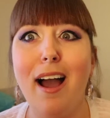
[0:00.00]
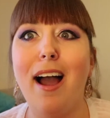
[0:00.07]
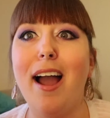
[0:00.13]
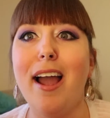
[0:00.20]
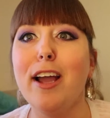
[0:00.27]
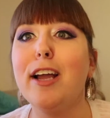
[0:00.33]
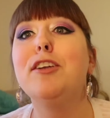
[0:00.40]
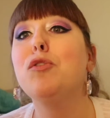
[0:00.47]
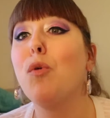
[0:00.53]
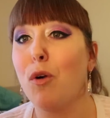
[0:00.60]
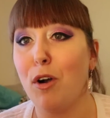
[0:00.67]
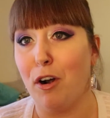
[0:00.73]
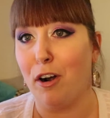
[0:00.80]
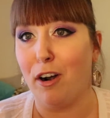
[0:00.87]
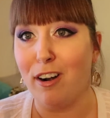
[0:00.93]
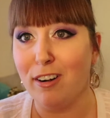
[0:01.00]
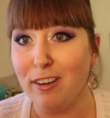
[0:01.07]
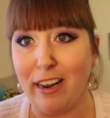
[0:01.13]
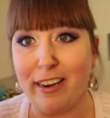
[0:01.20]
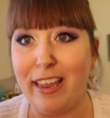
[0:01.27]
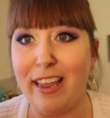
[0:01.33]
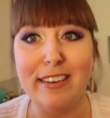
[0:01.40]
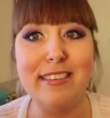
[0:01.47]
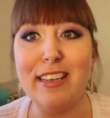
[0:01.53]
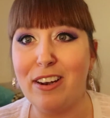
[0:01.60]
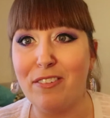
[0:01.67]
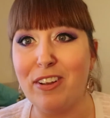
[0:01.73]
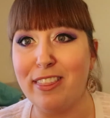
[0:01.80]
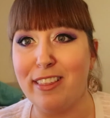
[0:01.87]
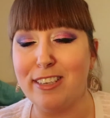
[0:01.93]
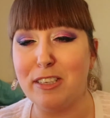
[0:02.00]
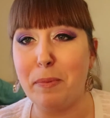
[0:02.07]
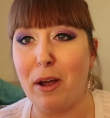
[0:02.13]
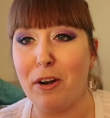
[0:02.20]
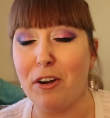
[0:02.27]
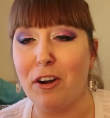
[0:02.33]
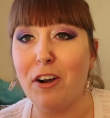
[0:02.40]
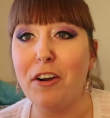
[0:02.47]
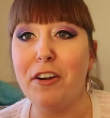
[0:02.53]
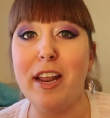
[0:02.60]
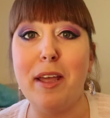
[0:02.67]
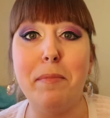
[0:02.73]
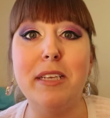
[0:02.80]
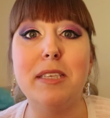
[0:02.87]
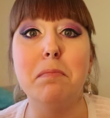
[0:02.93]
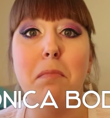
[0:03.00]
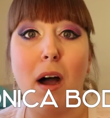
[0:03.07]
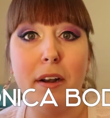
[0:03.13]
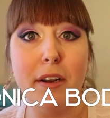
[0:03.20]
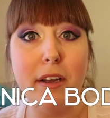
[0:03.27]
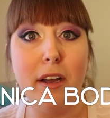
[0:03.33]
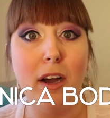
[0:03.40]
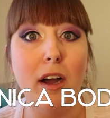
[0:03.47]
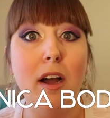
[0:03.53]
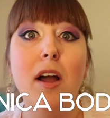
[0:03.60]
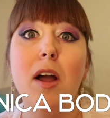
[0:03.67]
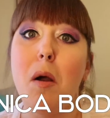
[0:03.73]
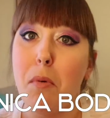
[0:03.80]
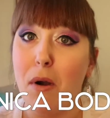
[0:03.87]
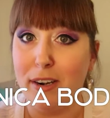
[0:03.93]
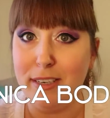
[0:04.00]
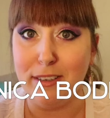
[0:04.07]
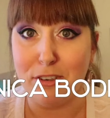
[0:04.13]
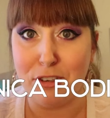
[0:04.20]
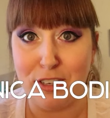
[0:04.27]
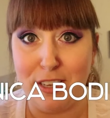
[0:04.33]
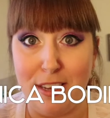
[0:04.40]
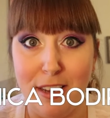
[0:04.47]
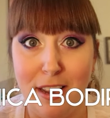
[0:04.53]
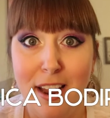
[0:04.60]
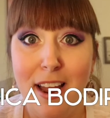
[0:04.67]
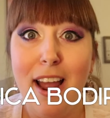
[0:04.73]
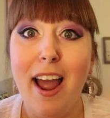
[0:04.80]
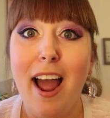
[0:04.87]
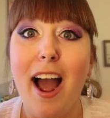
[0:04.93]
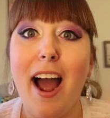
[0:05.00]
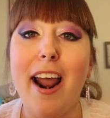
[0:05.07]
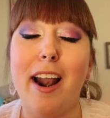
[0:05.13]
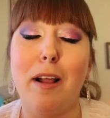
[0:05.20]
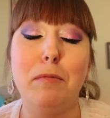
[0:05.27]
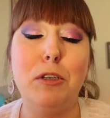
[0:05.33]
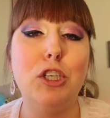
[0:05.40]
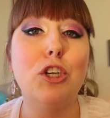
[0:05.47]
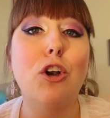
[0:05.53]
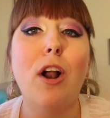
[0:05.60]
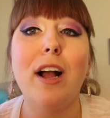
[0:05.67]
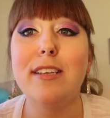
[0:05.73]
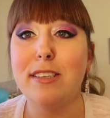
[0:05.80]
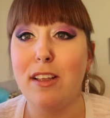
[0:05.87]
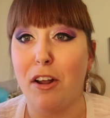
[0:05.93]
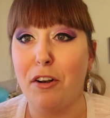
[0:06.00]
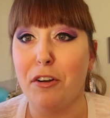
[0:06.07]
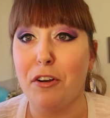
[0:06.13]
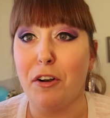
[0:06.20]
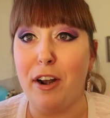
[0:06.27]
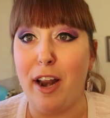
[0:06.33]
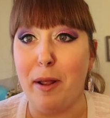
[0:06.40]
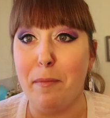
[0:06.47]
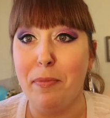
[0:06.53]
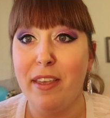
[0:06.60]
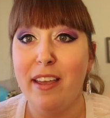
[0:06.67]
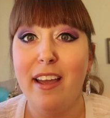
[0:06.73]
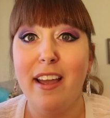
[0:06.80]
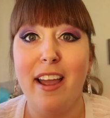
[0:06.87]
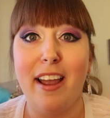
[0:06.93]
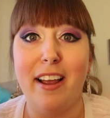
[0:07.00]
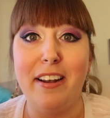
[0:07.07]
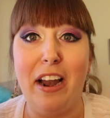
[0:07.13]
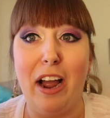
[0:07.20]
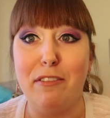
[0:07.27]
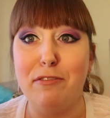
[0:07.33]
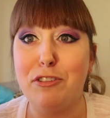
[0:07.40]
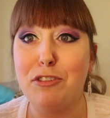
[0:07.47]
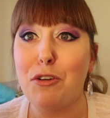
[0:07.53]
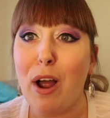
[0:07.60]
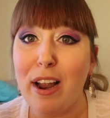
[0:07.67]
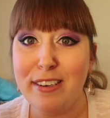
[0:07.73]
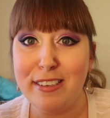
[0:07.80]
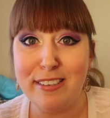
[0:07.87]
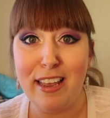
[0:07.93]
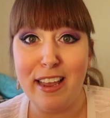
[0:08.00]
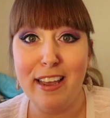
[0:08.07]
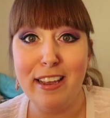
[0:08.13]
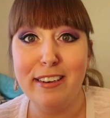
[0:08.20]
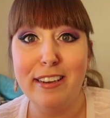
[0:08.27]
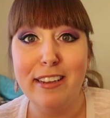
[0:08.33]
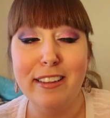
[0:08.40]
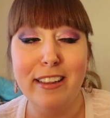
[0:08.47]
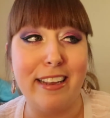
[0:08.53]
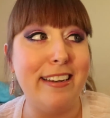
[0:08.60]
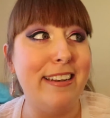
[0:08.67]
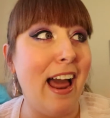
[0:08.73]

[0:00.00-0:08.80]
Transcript: I adore her. I can't say enough good things about her. Her name is Monica Bodirsky, and I'm sure I slaughtered her name. And I've tried to say it like